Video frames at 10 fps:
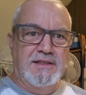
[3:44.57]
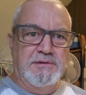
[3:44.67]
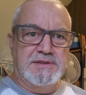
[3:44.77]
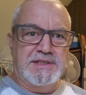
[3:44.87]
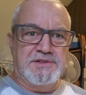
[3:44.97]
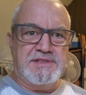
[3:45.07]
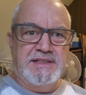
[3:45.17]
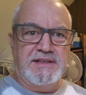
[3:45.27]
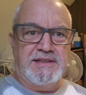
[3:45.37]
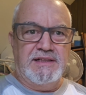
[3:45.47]
it was
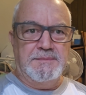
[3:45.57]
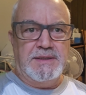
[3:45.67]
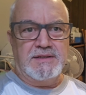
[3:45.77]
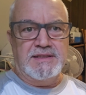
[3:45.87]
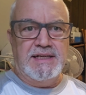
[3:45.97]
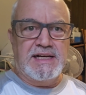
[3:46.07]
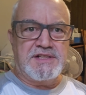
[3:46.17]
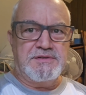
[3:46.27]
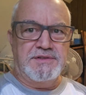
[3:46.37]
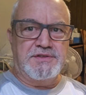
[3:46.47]
interesting to think about the
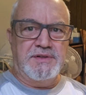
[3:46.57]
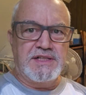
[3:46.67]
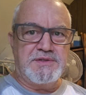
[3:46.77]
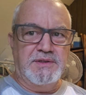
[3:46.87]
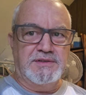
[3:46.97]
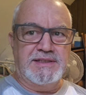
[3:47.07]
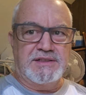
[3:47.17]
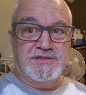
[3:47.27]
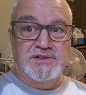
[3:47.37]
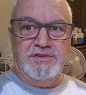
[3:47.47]
extraterrestrials, like
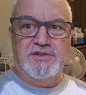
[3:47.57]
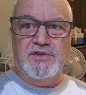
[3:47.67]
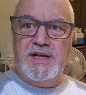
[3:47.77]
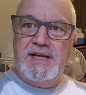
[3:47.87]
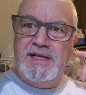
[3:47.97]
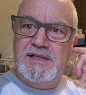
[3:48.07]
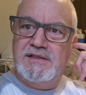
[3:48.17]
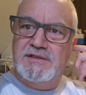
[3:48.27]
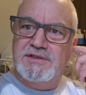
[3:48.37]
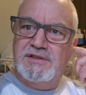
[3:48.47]
those little gray
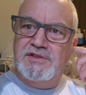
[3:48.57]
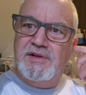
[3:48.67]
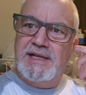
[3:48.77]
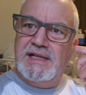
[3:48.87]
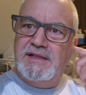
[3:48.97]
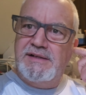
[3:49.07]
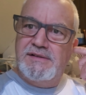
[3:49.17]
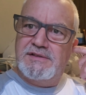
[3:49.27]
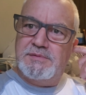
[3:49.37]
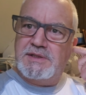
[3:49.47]

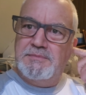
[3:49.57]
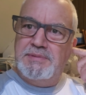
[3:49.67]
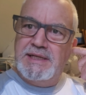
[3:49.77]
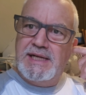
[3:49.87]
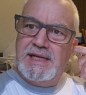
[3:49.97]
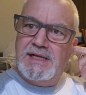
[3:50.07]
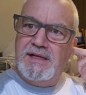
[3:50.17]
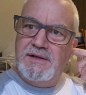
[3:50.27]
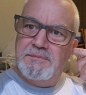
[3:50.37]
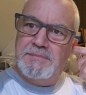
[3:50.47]
aliens with the big
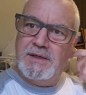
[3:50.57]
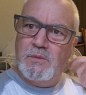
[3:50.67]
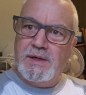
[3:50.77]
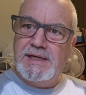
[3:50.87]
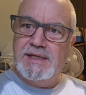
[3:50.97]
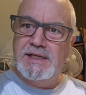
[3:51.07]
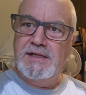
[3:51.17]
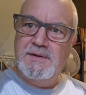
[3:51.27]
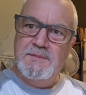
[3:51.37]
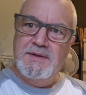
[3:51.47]
white
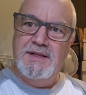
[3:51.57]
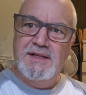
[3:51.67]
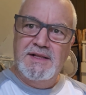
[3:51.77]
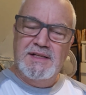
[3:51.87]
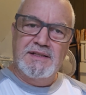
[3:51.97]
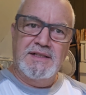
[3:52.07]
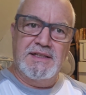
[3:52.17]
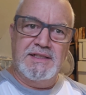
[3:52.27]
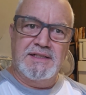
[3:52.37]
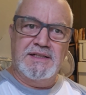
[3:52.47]
head.
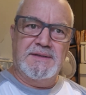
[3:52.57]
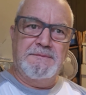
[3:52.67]
And